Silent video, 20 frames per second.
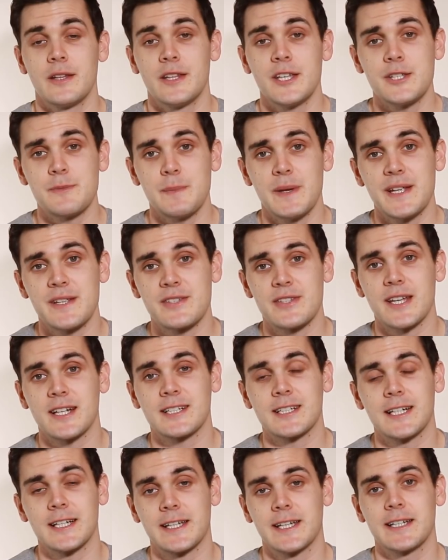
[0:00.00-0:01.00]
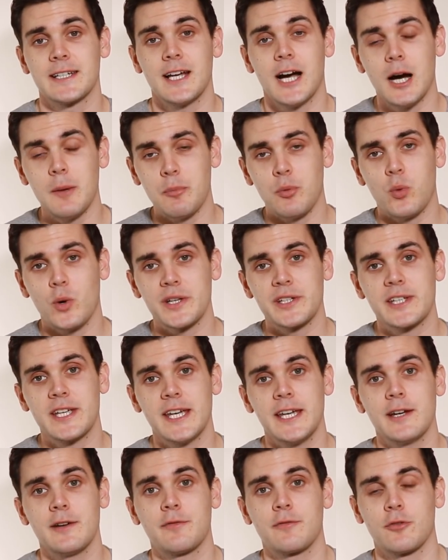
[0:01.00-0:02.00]
This means that clicking up 1
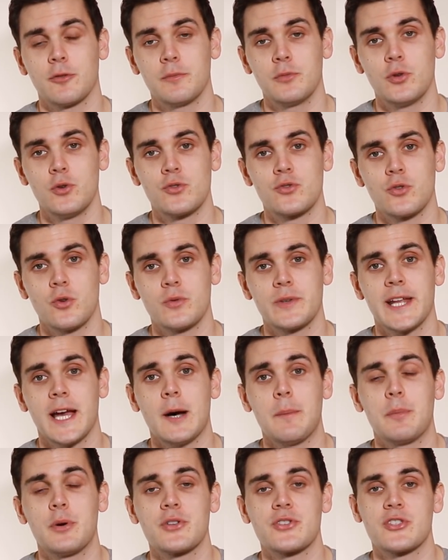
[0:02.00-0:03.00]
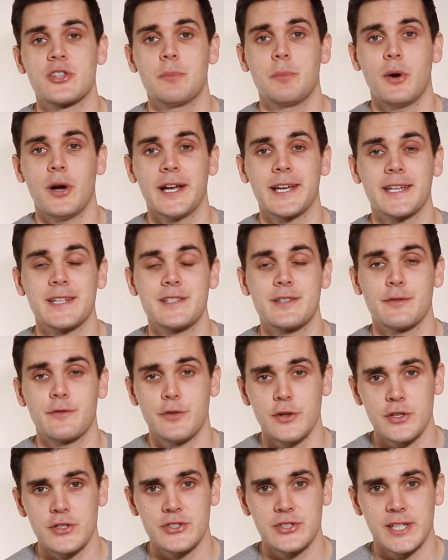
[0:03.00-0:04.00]
gear from neutral now puts the bike into
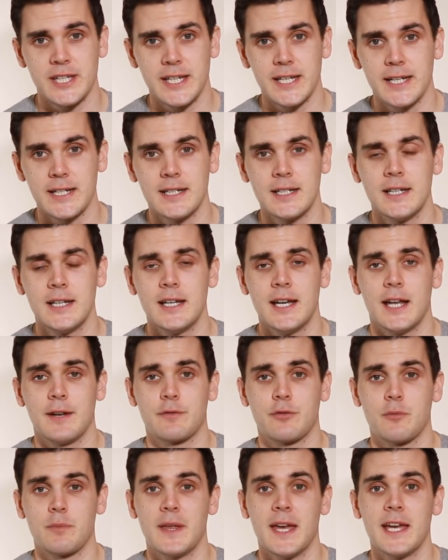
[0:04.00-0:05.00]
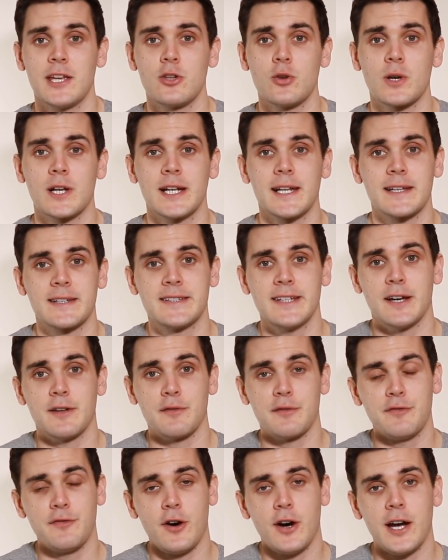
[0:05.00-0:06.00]
first gear, and from there you click down
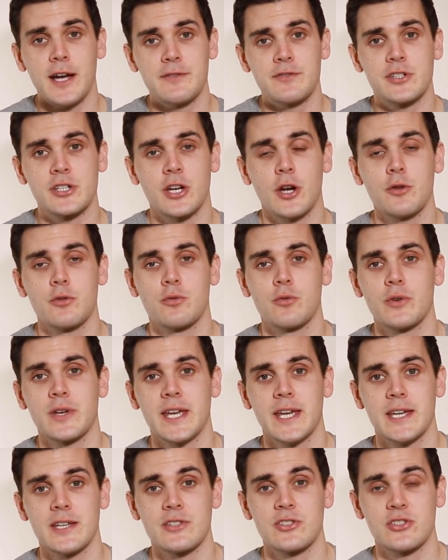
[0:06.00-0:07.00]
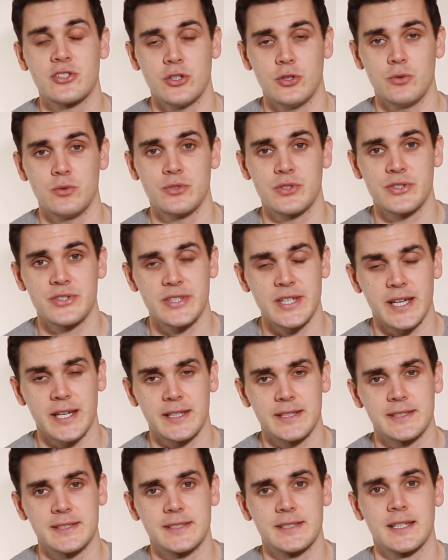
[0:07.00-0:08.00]
5 to go through gears 2 to
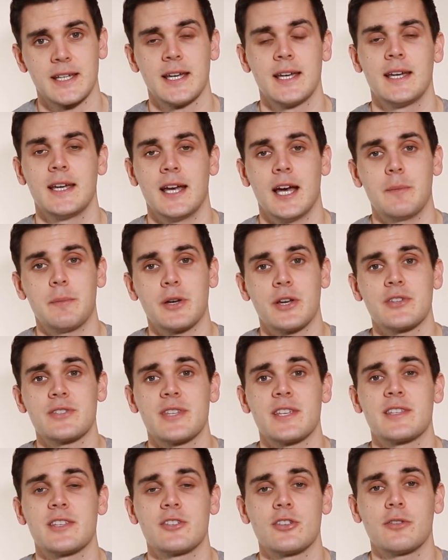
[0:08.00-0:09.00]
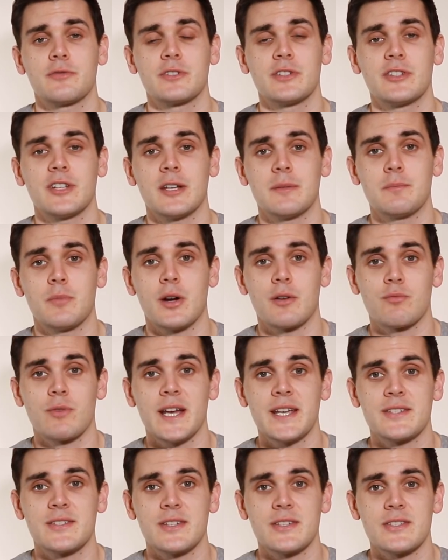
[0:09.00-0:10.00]
6. And because this is often done by
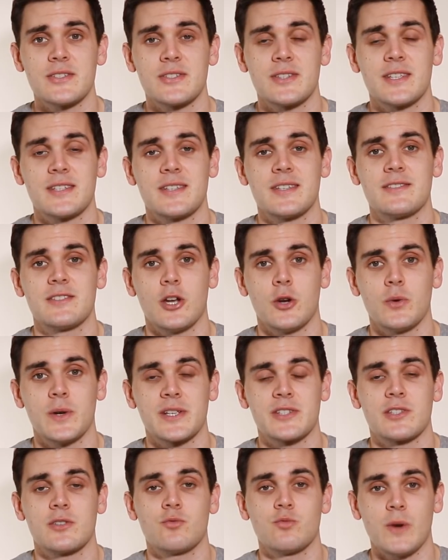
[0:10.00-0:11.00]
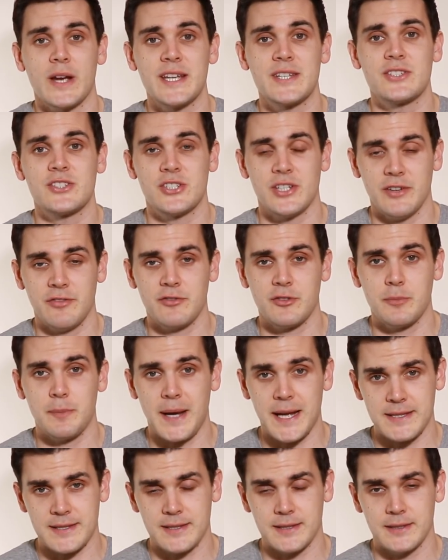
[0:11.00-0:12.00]
racers, this is known as the race shift
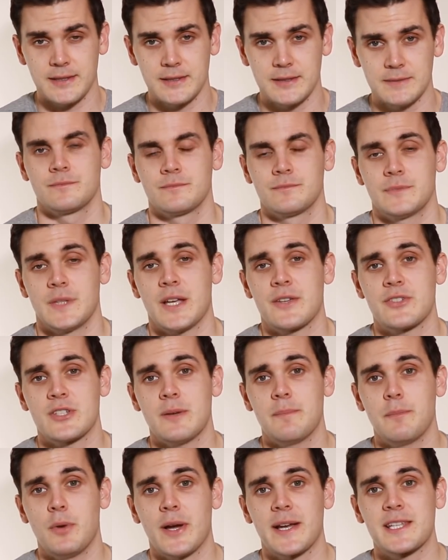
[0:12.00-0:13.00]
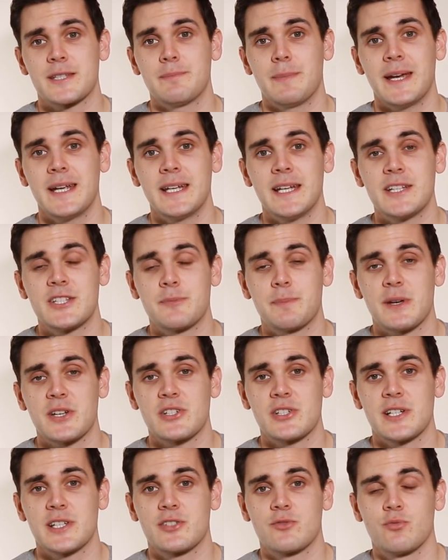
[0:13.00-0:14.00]
pattern. Now some bikes may need
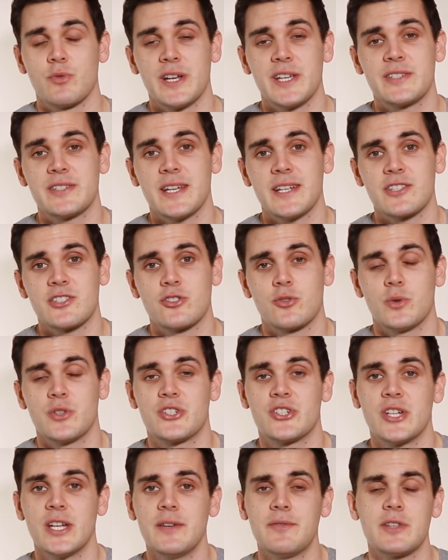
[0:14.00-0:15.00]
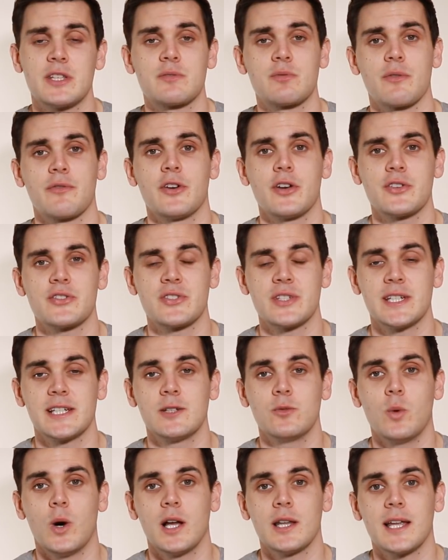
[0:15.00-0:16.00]
specialist rear sets to achieve this
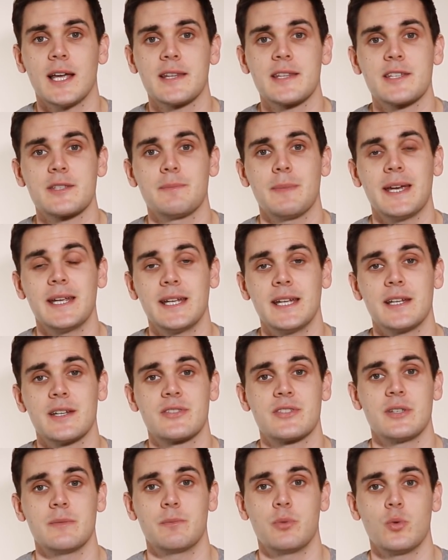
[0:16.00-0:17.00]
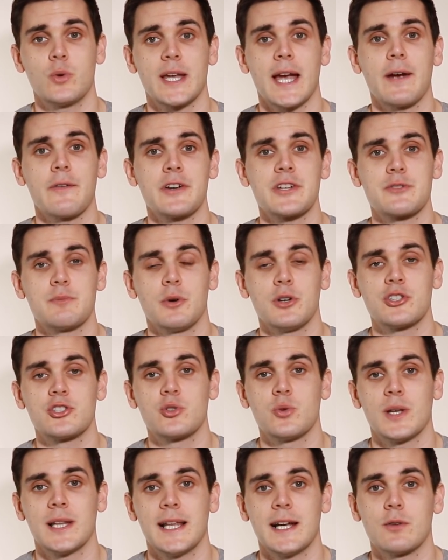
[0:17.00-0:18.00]
reversing, while others may need a simple garage mod
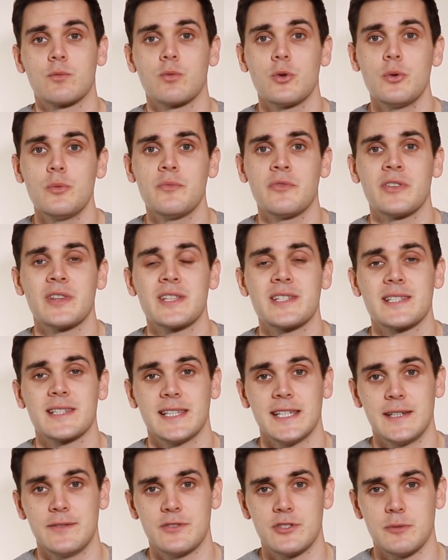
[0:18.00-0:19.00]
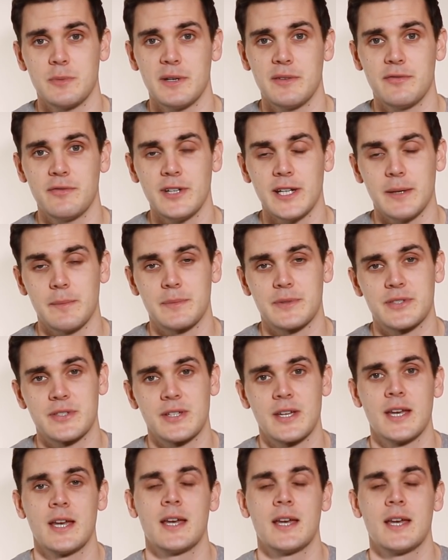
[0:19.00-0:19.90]
to allow room for the sleeve to be flipped.